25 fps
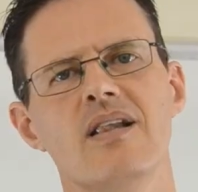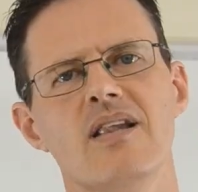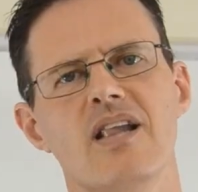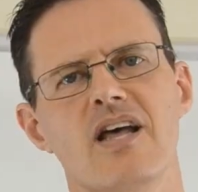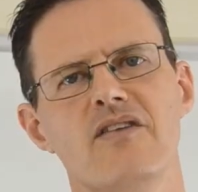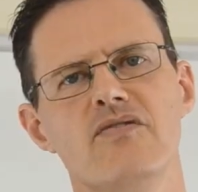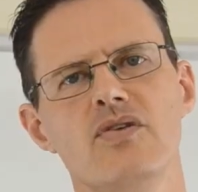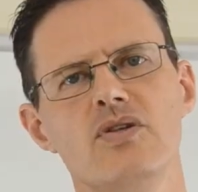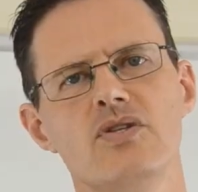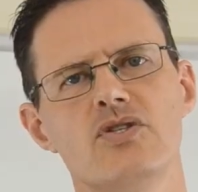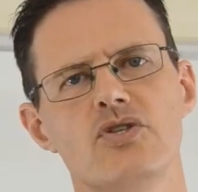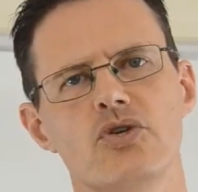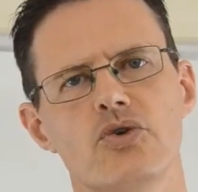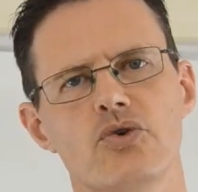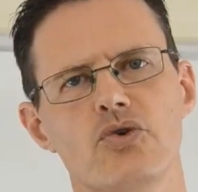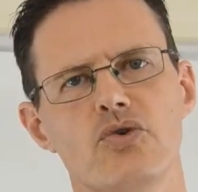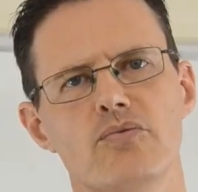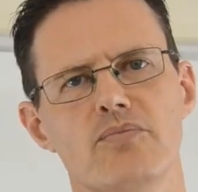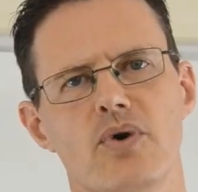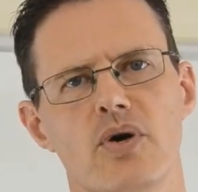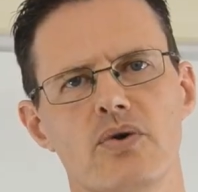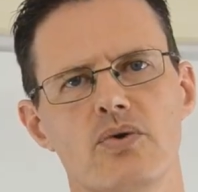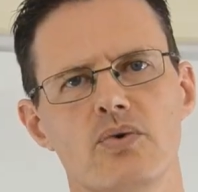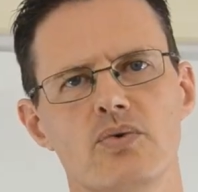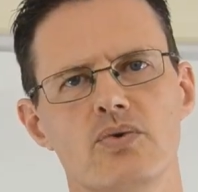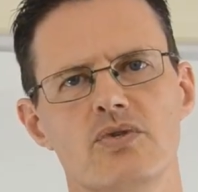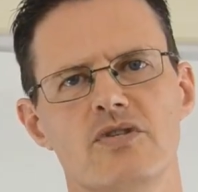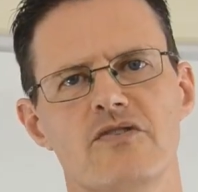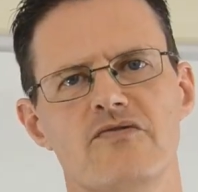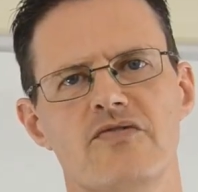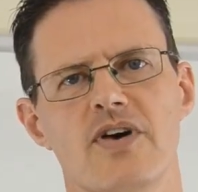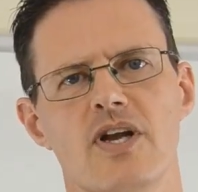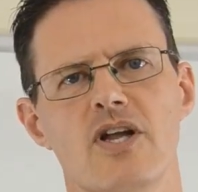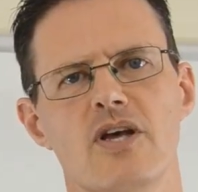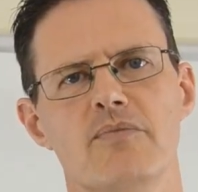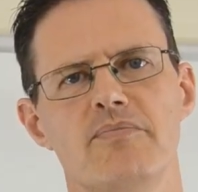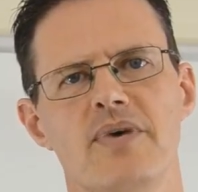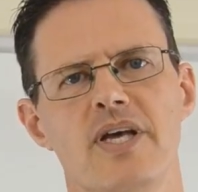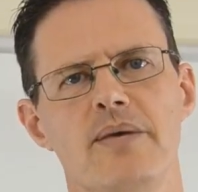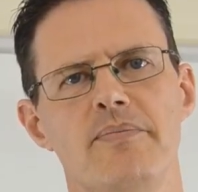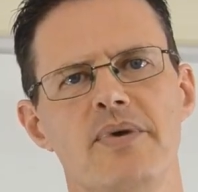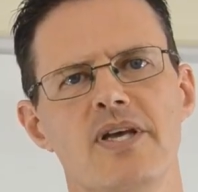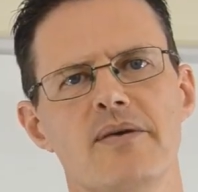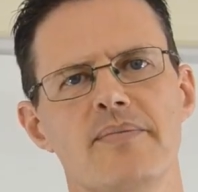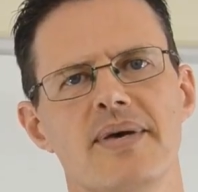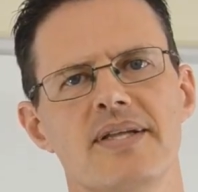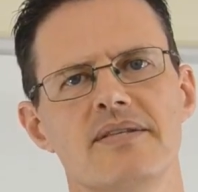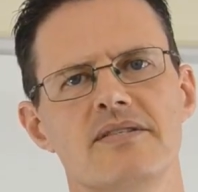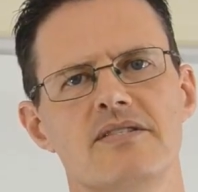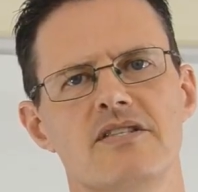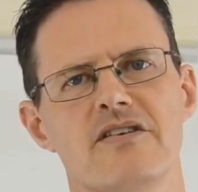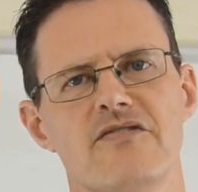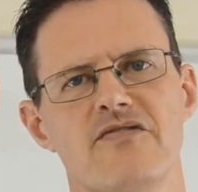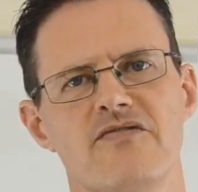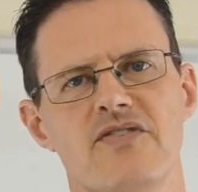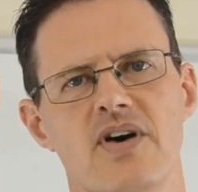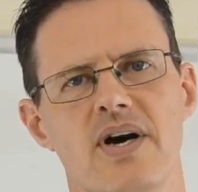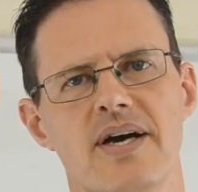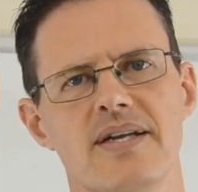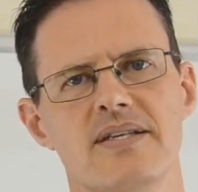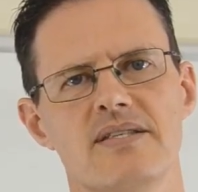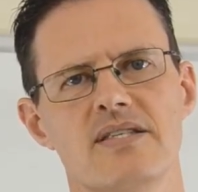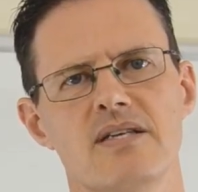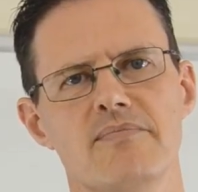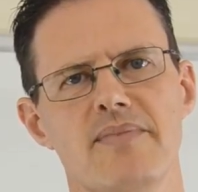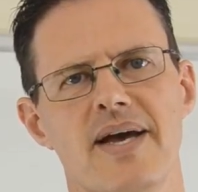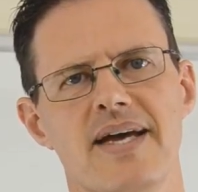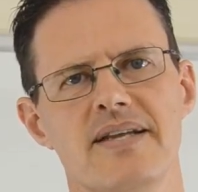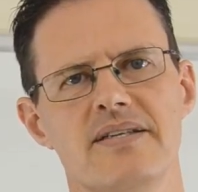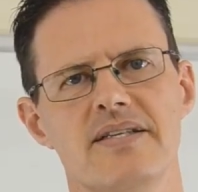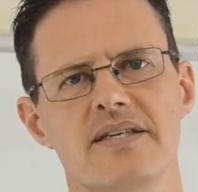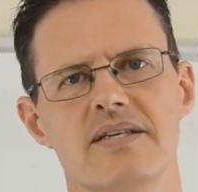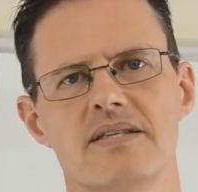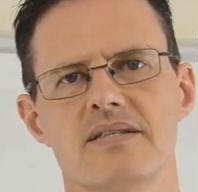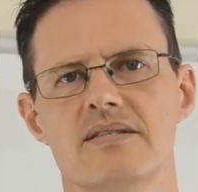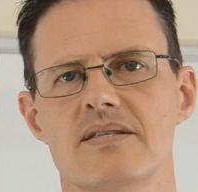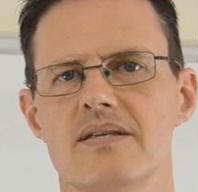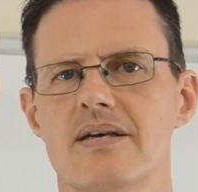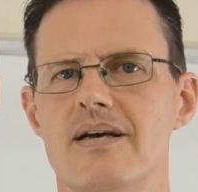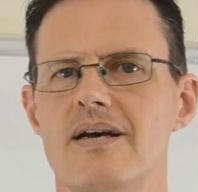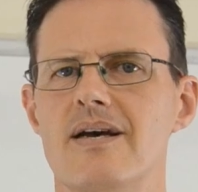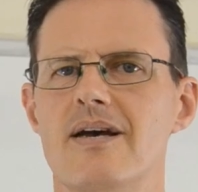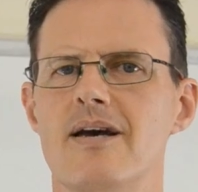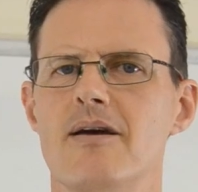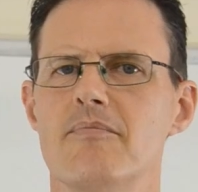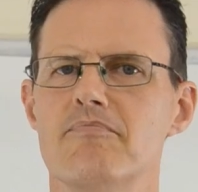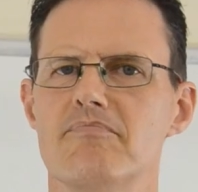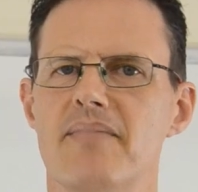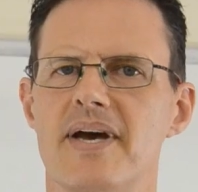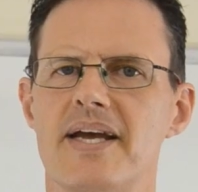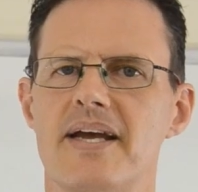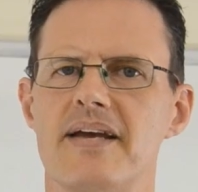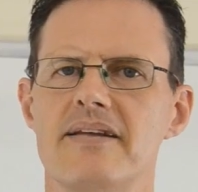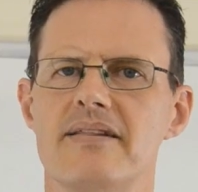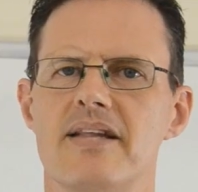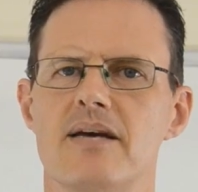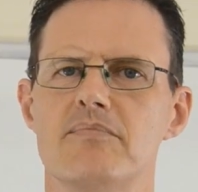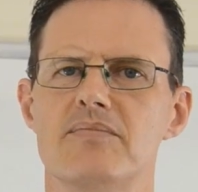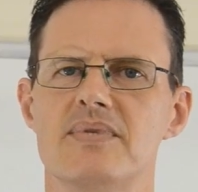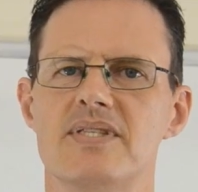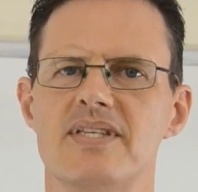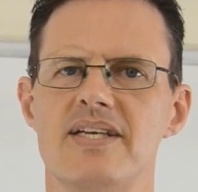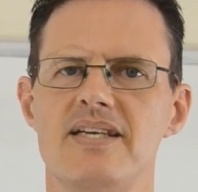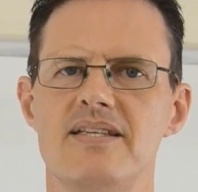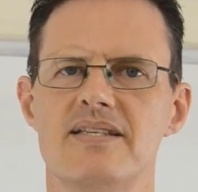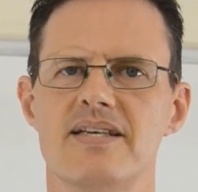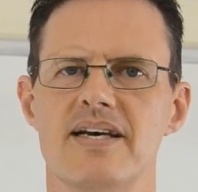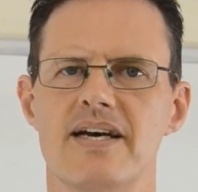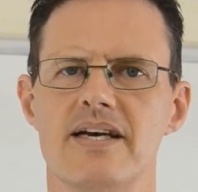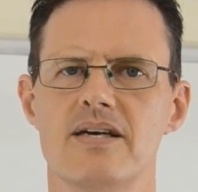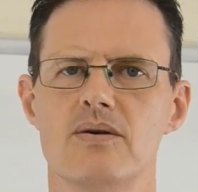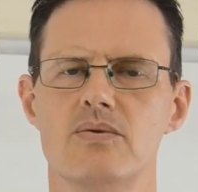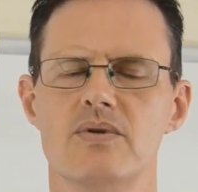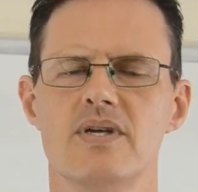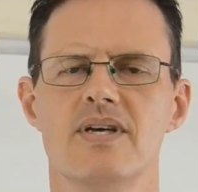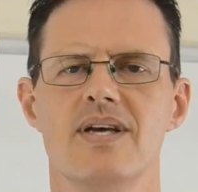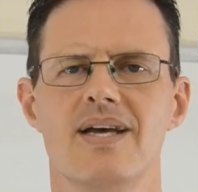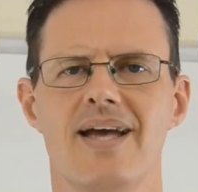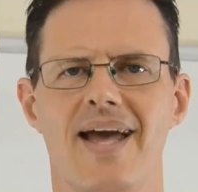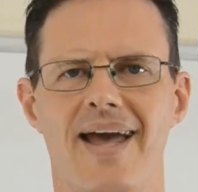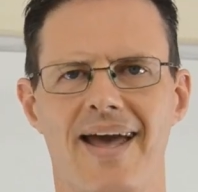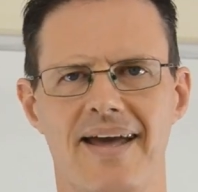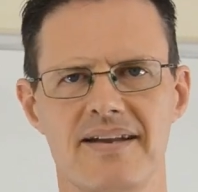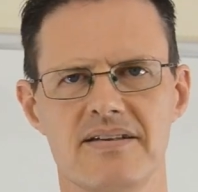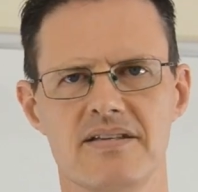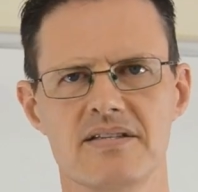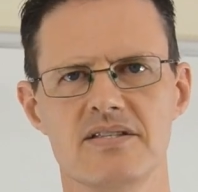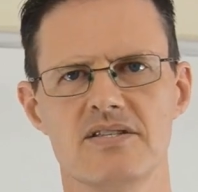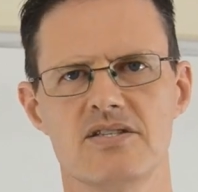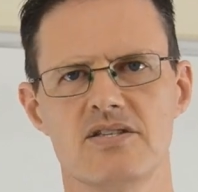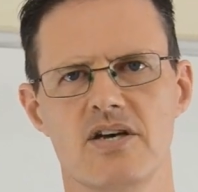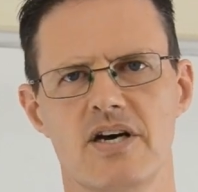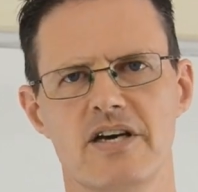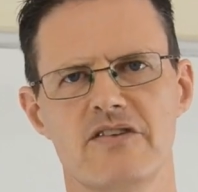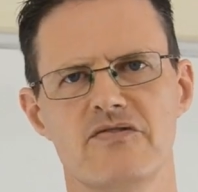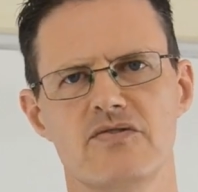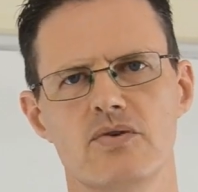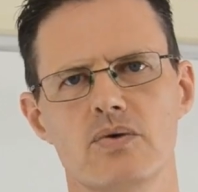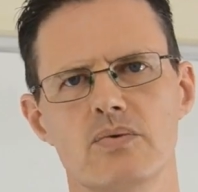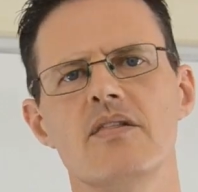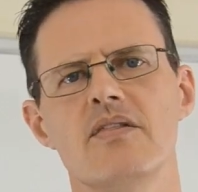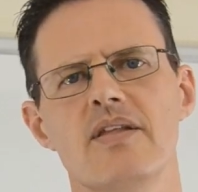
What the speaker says: Level 2 models follow BPMN's defined semantics, making them detailed and insightful.